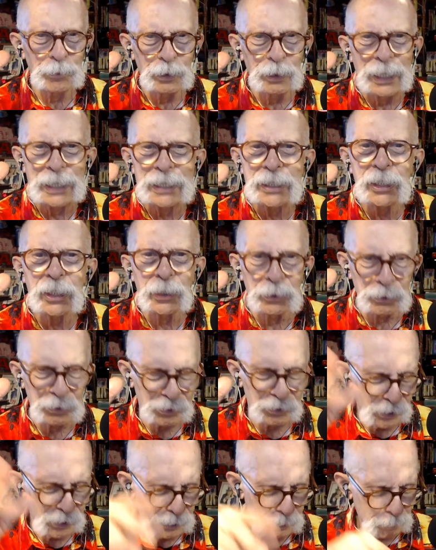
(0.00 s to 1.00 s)

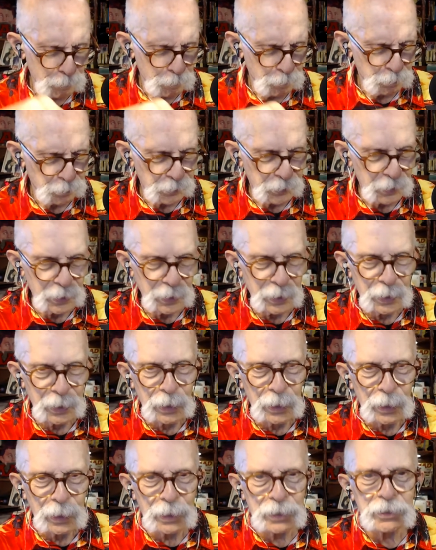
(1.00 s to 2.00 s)
Lakehurst.
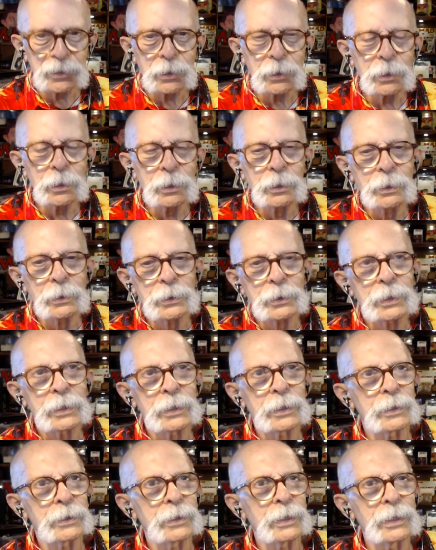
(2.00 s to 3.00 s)
Let's go to
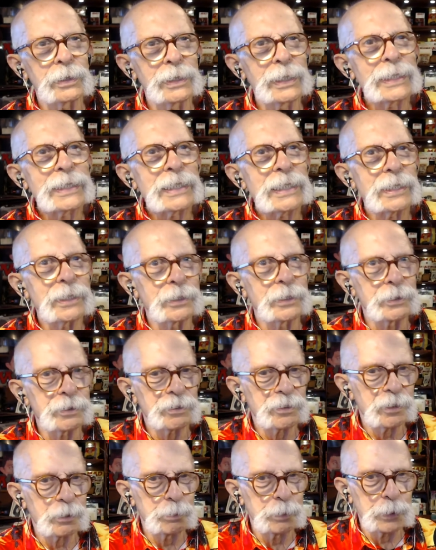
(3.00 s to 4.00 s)

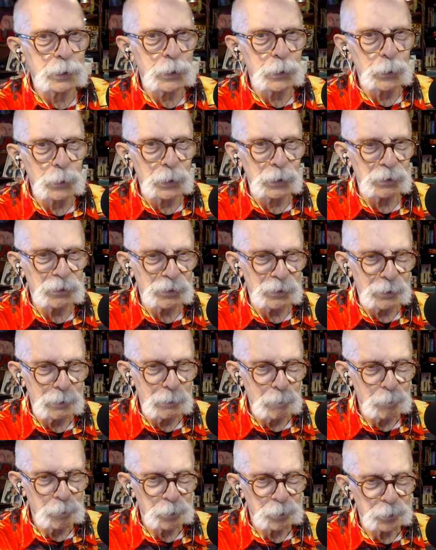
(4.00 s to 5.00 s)
Lakehurst because
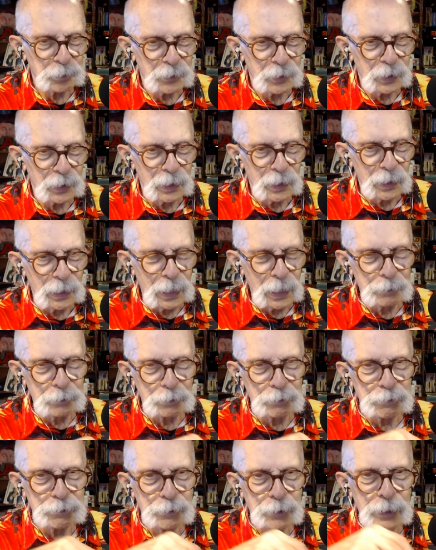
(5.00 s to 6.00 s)
I have a
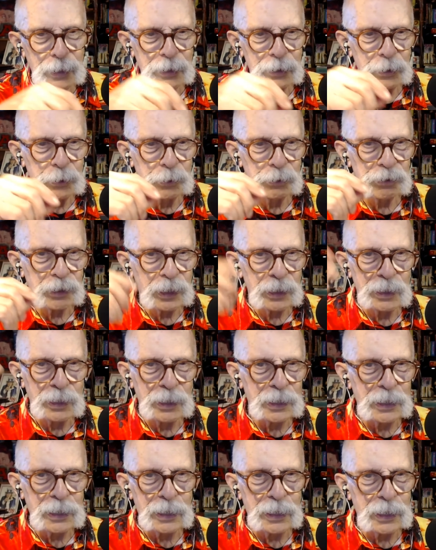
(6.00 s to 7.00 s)
friend who said
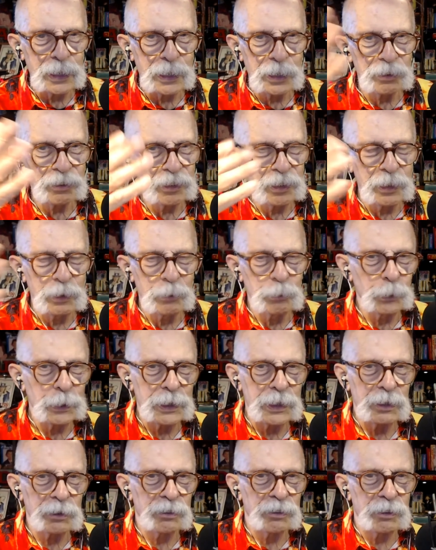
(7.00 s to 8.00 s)
he can get us in and we
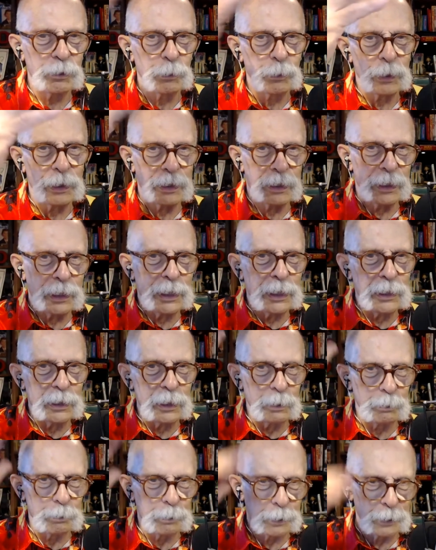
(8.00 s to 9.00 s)
can see where the
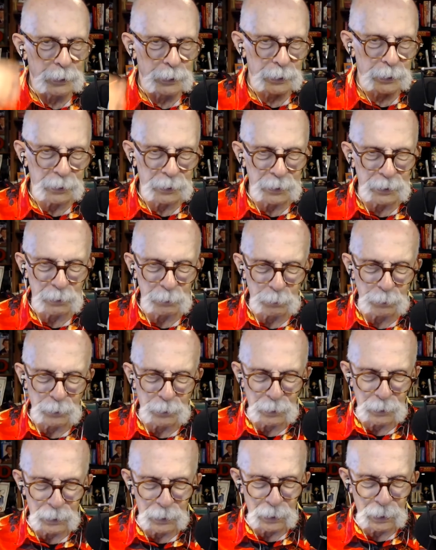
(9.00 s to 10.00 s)
Hindenburg
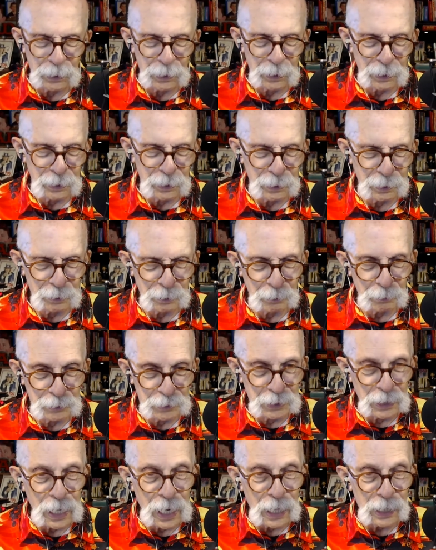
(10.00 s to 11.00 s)

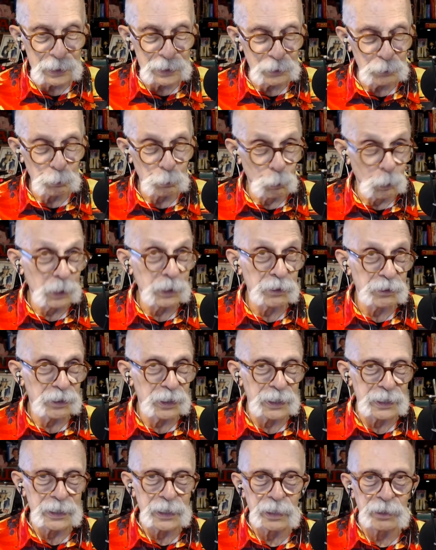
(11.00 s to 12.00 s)
docked once,
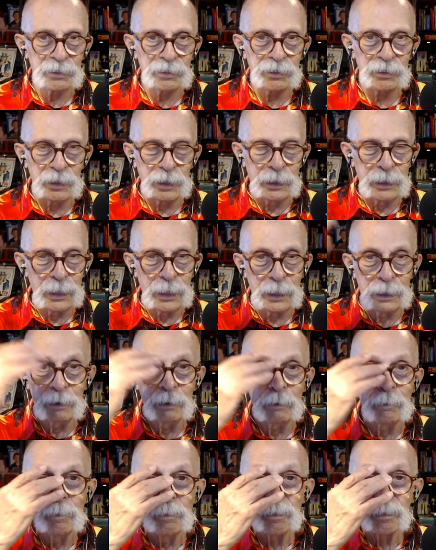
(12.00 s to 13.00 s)
I guess, and
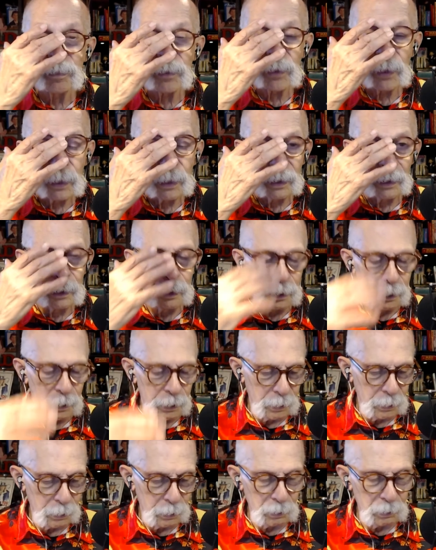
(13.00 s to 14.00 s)
then
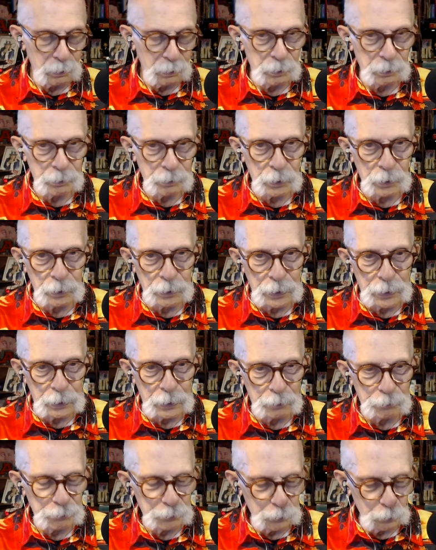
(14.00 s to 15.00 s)
the
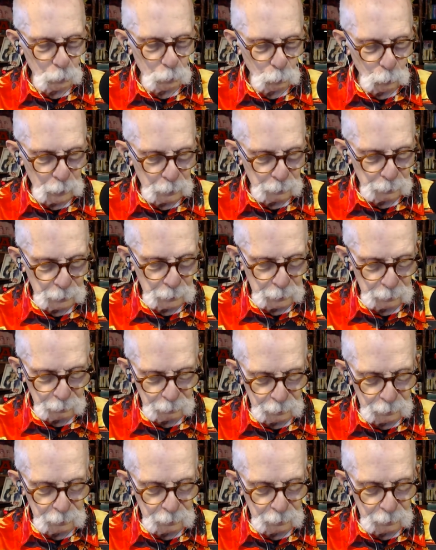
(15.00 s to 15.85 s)
landing field where it